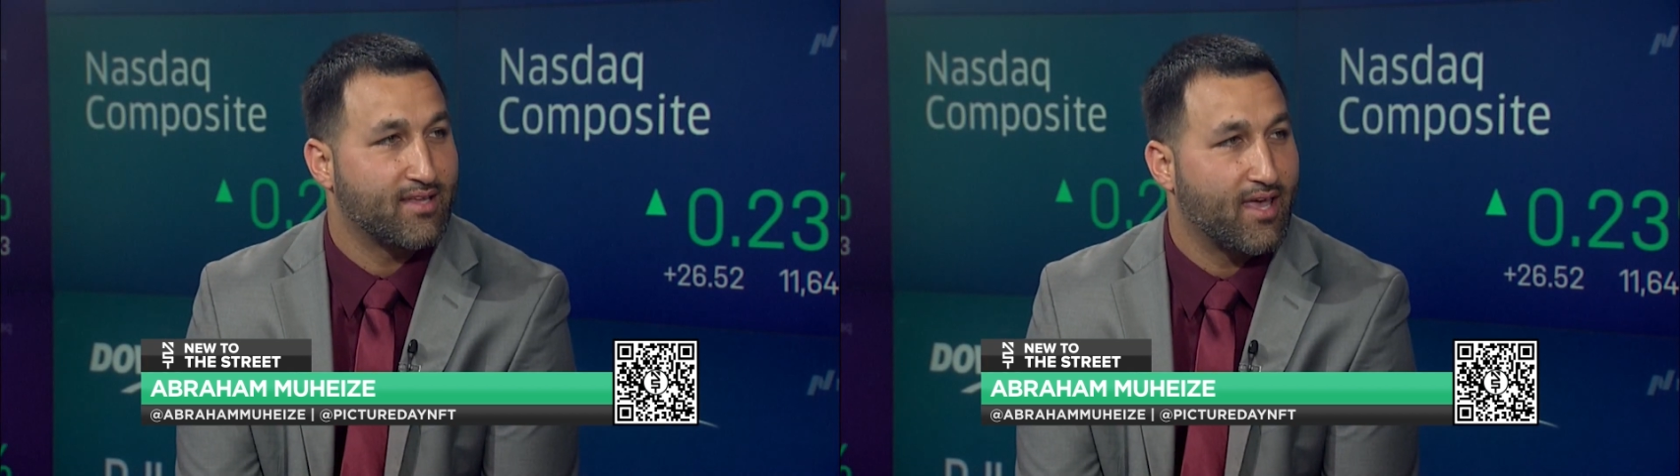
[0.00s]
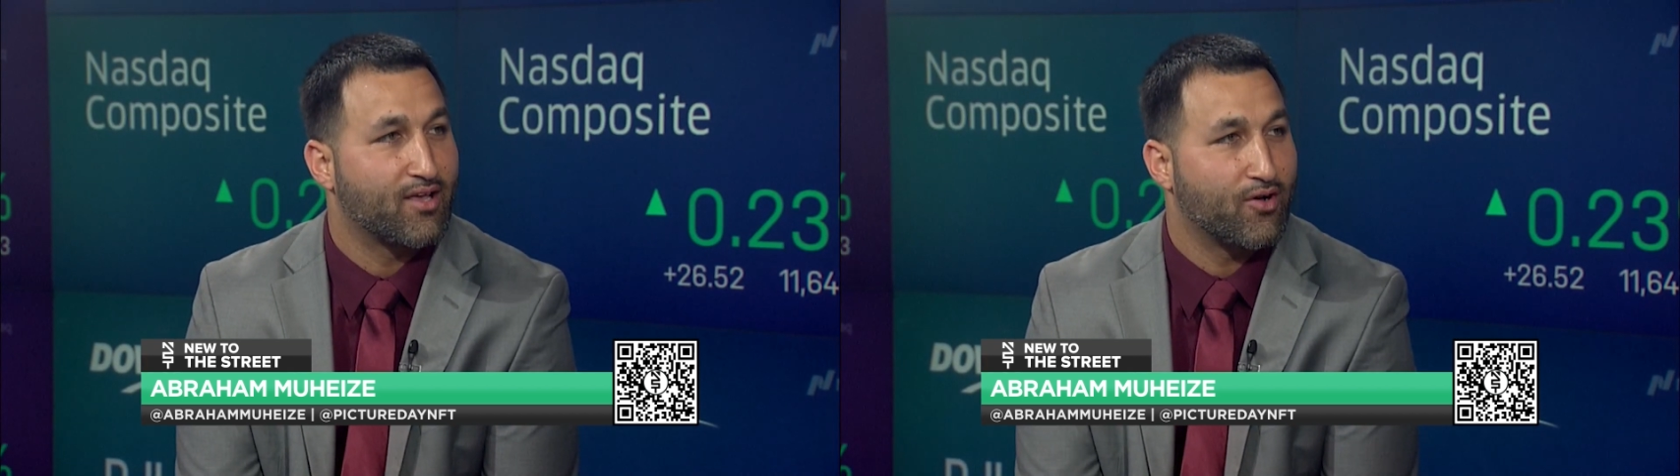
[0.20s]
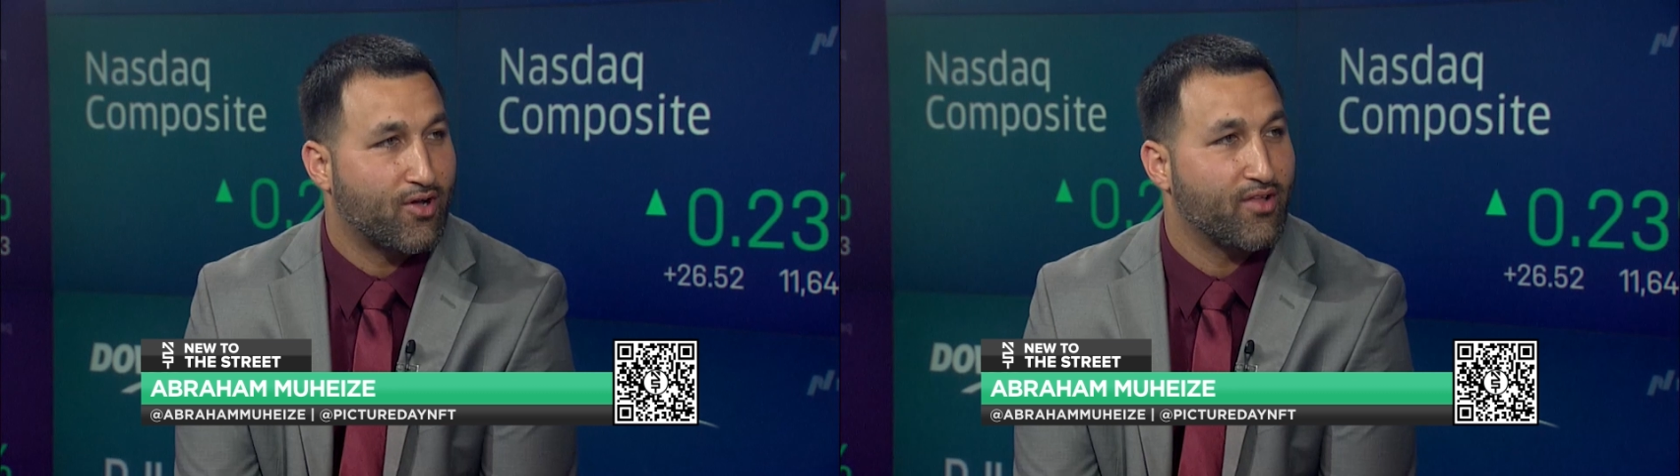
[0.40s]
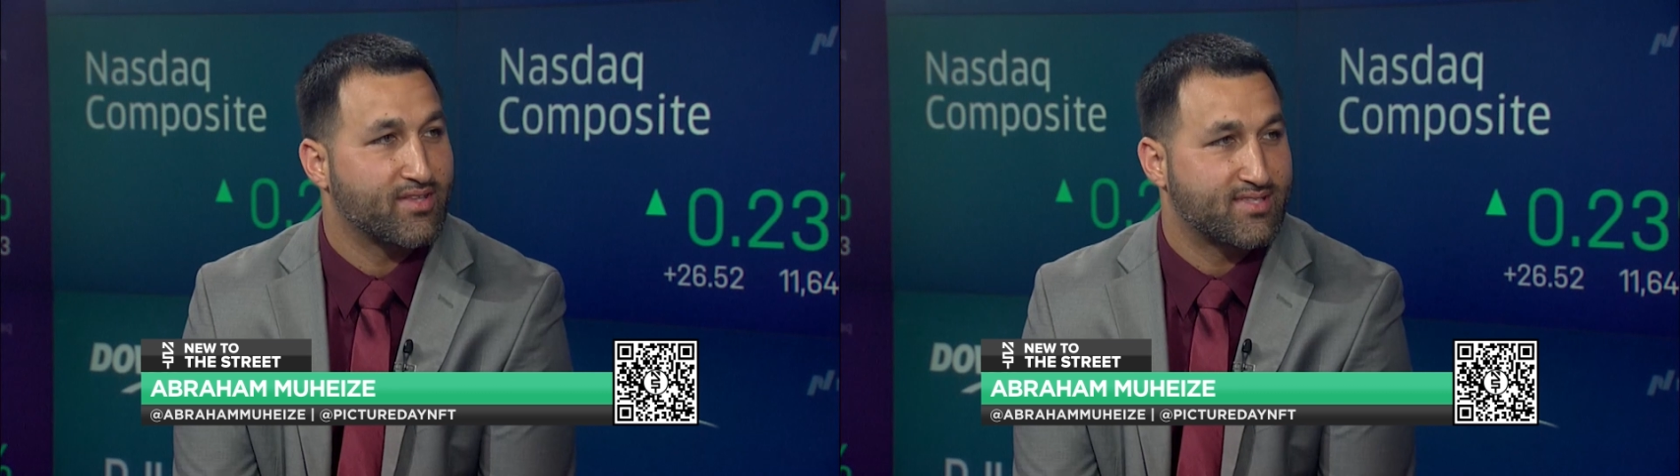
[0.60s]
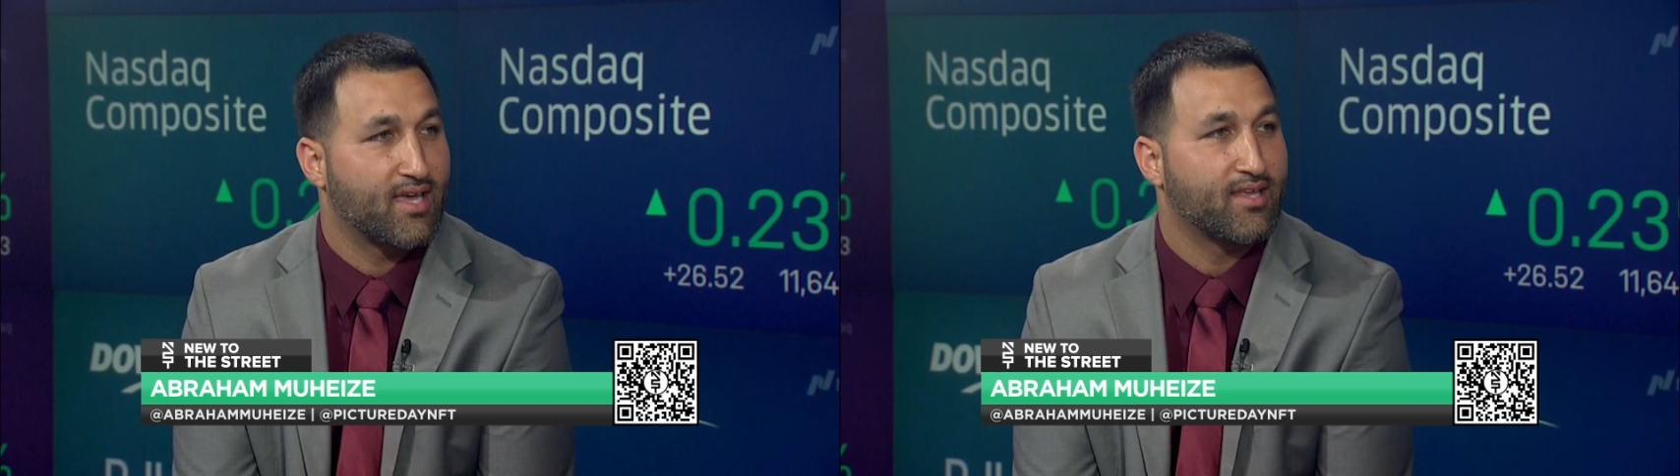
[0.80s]
Diego called
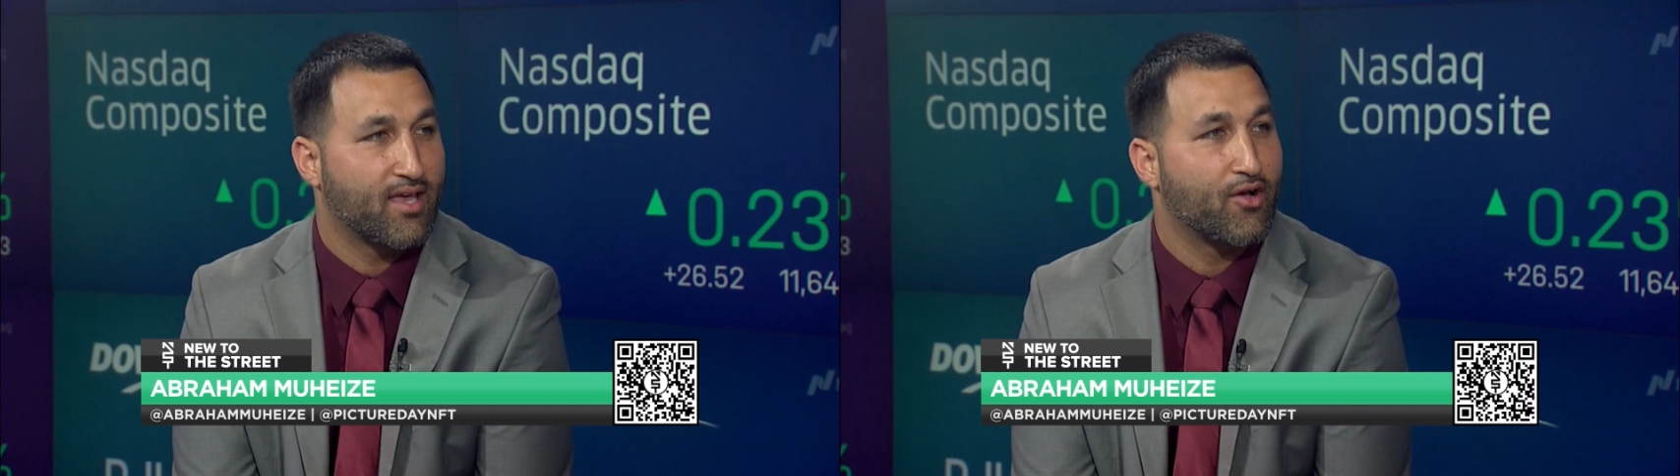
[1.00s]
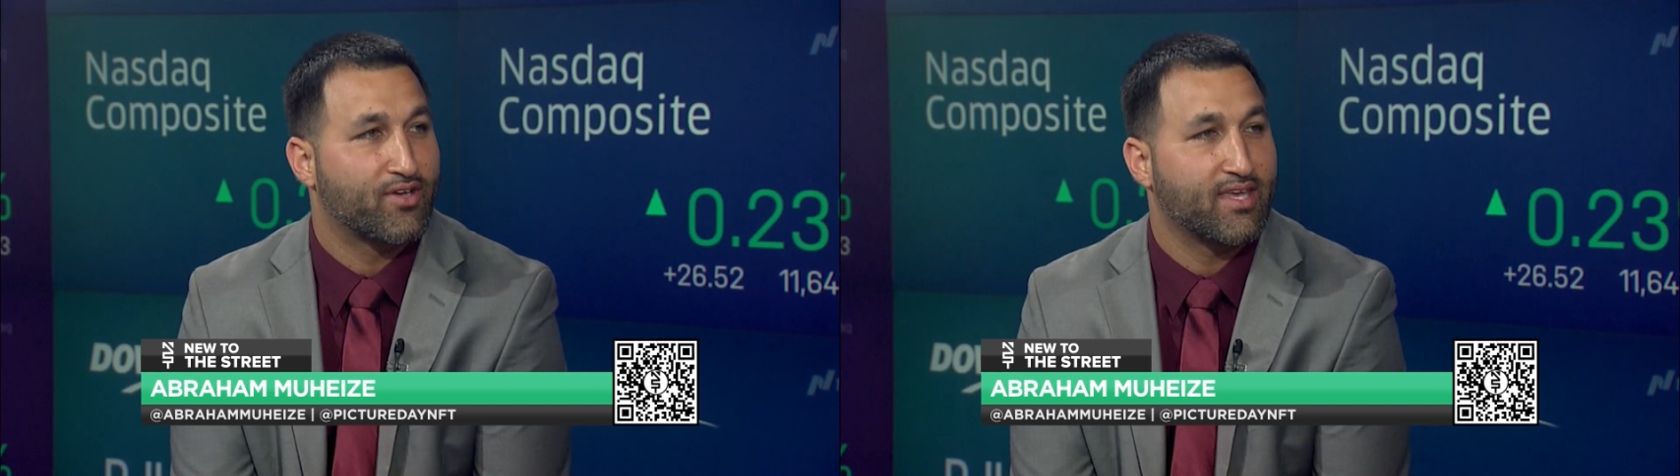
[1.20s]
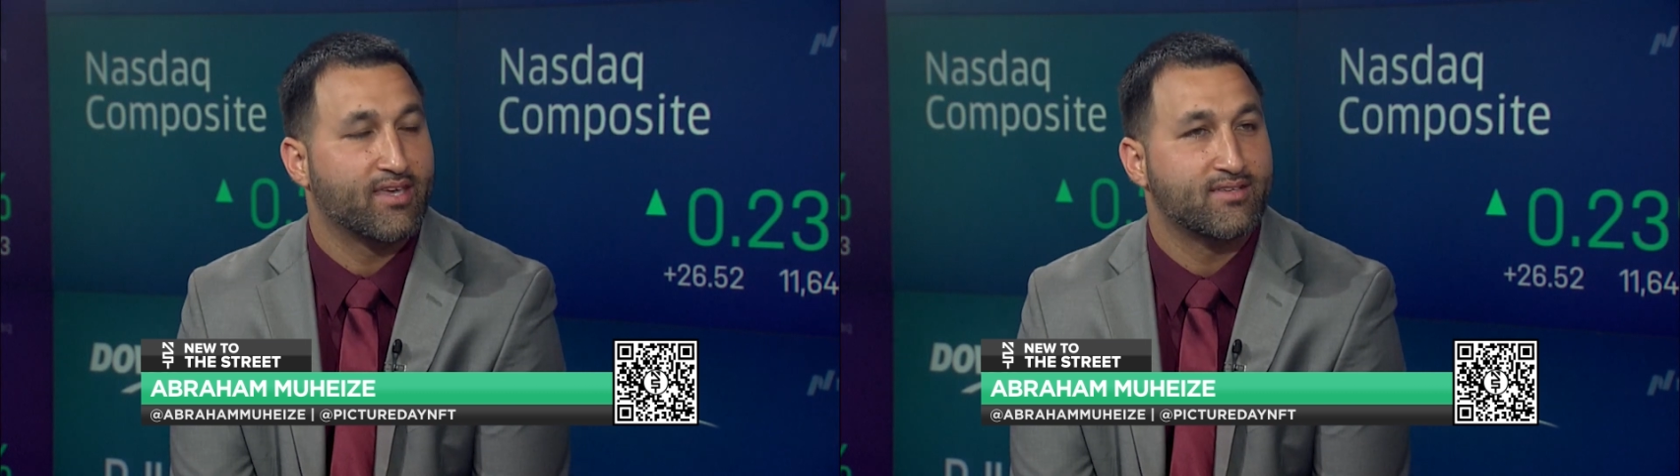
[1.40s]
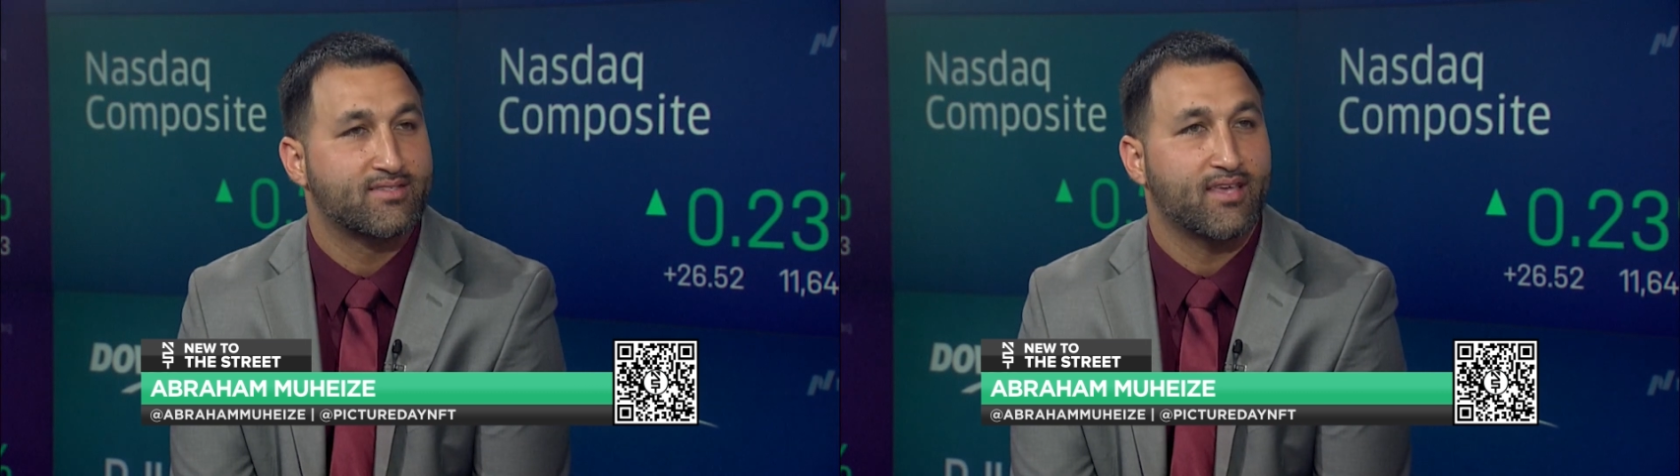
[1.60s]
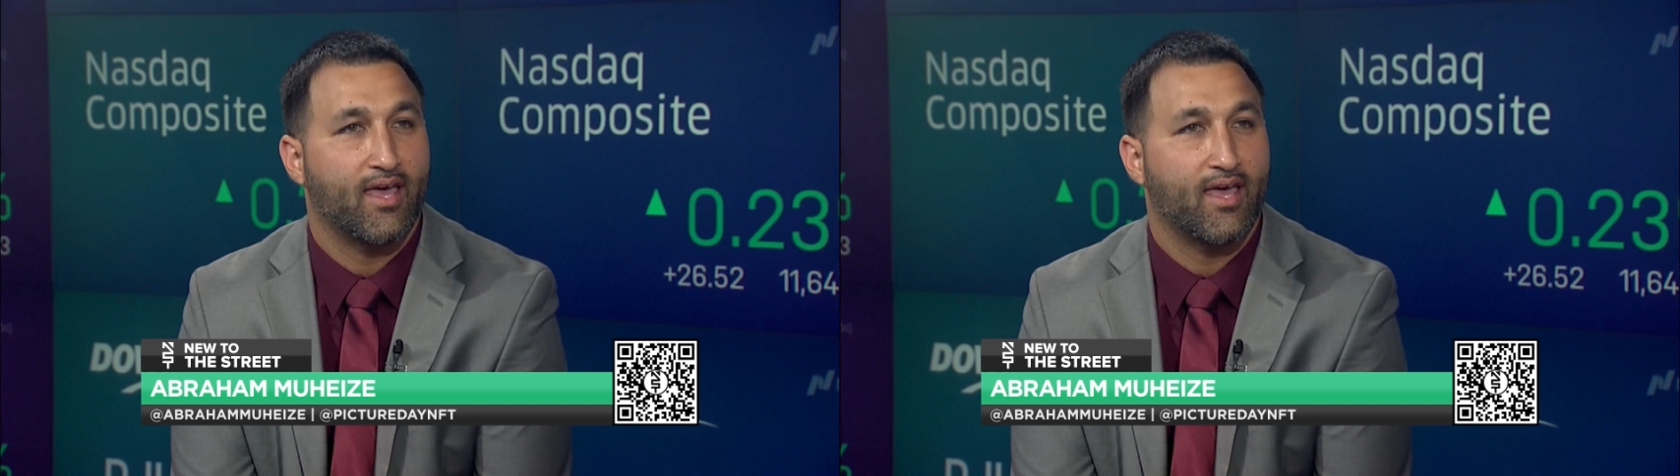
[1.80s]
the San Diego Kings.